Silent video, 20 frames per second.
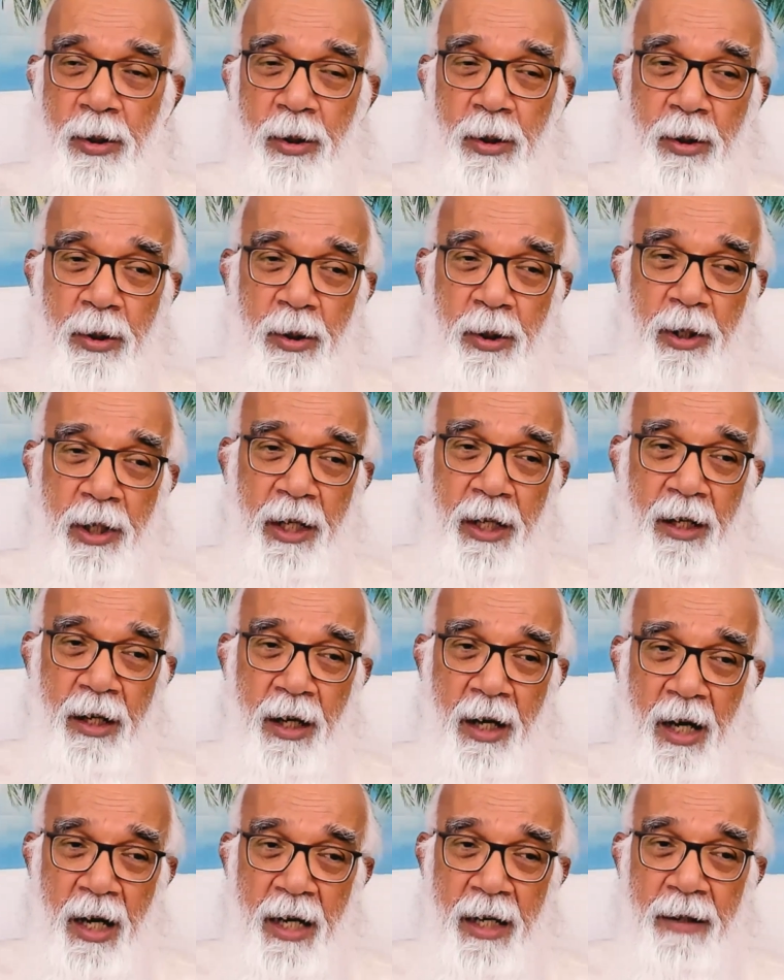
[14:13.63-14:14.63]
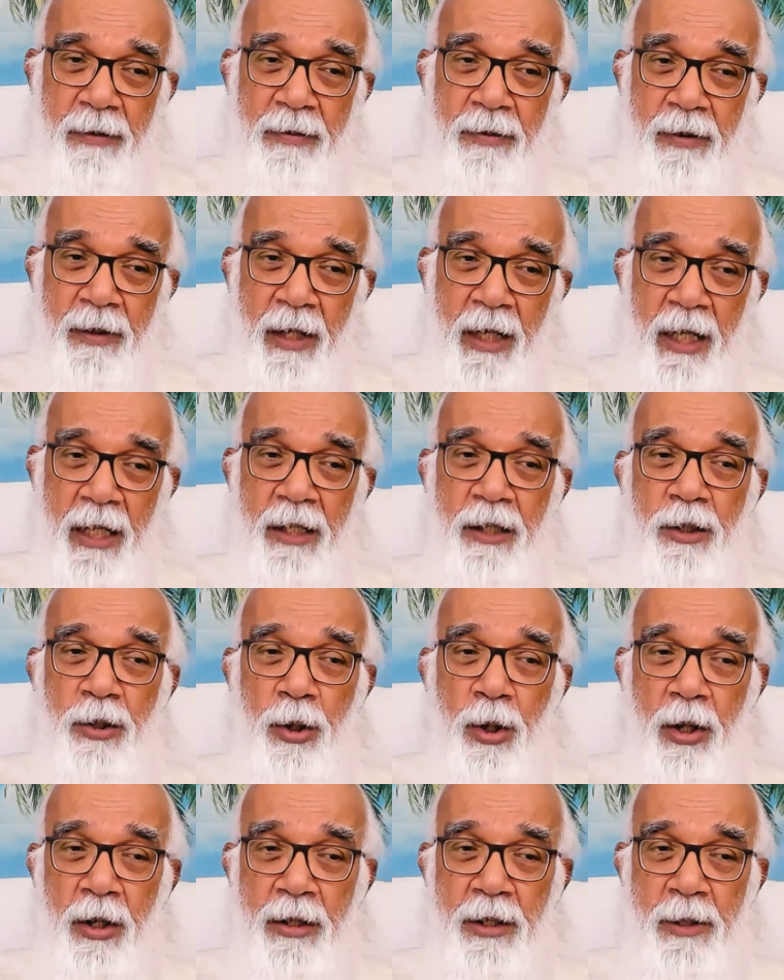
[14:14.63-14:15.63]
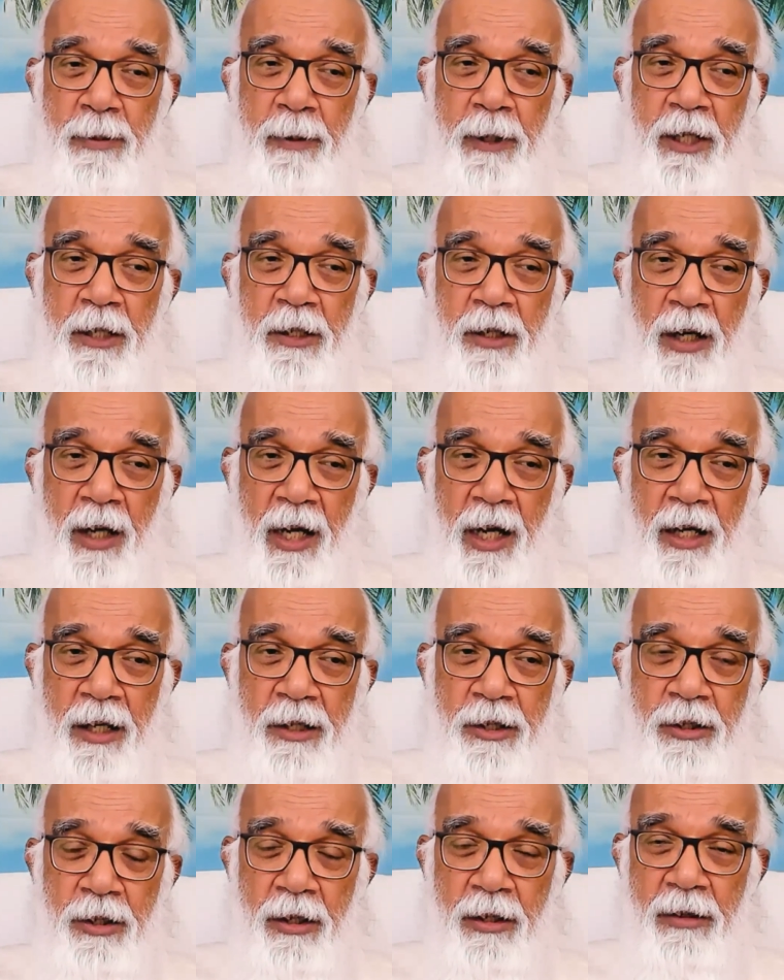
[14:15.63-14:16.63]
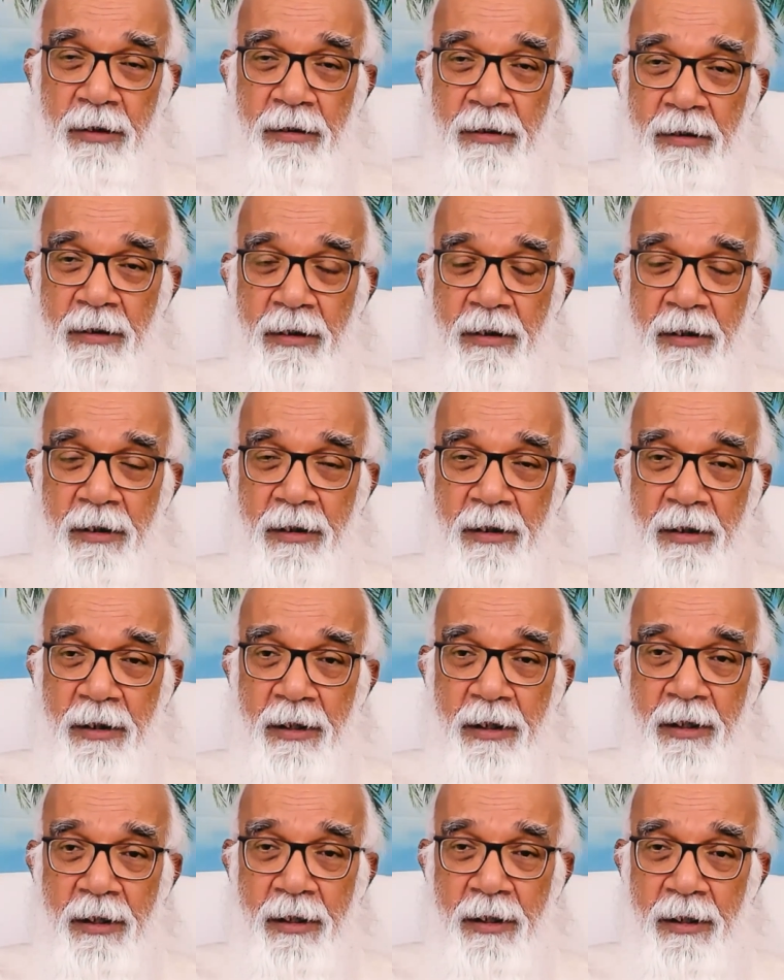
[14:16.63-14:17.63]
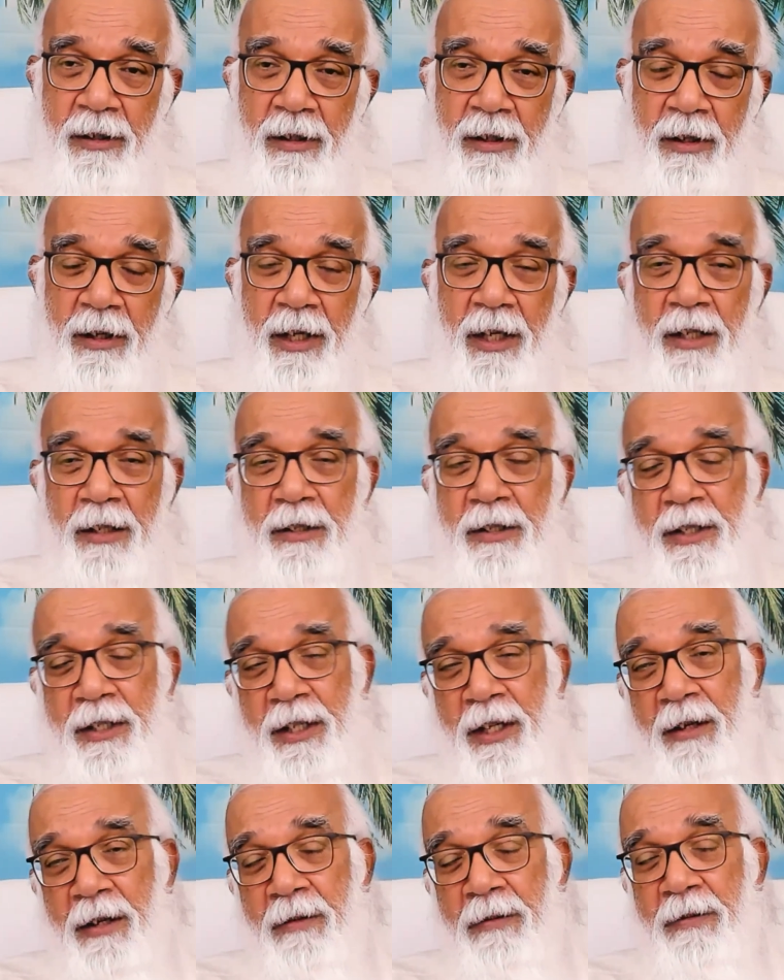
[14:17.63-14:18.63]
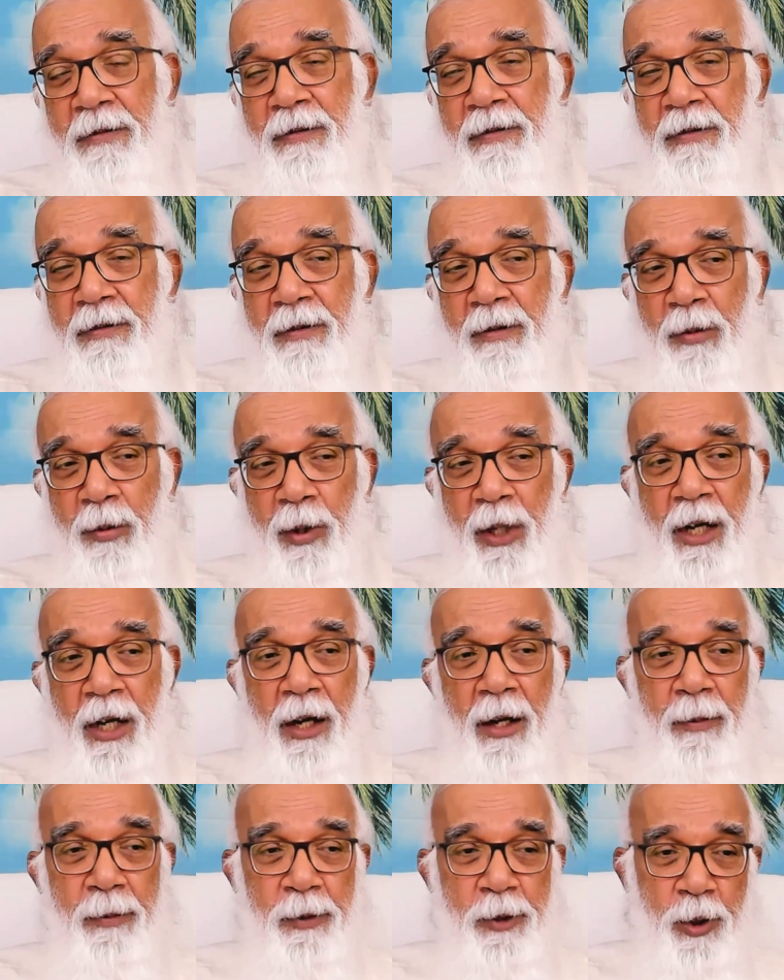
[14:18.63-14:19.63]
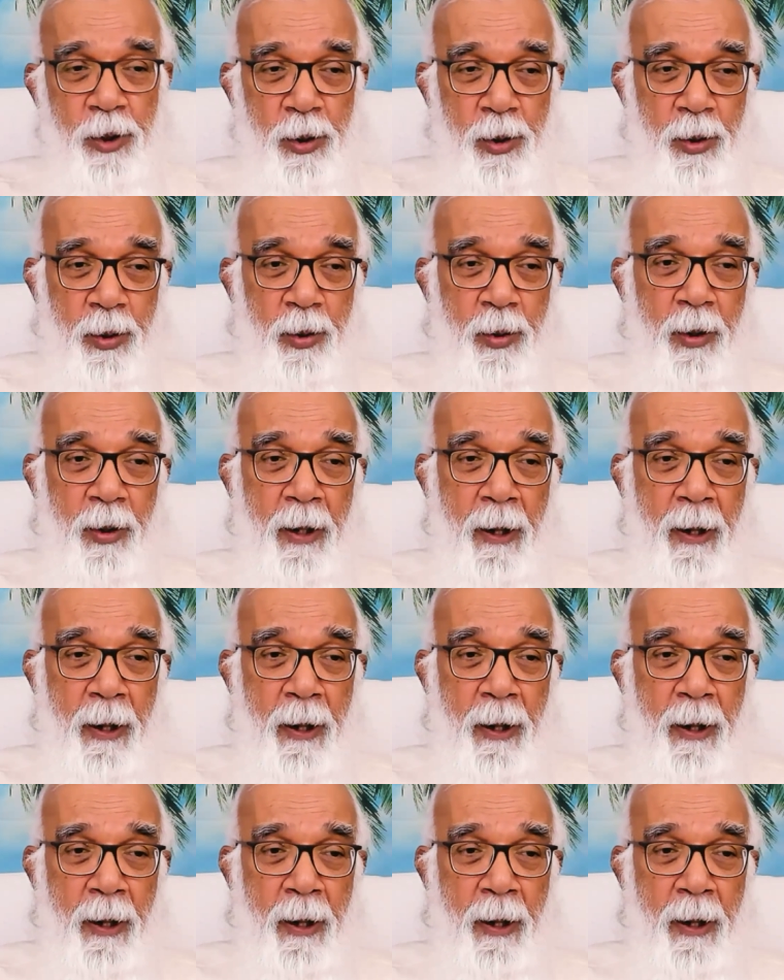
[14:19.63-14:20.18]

good in life, in thought, speech and action, the real self we come to know.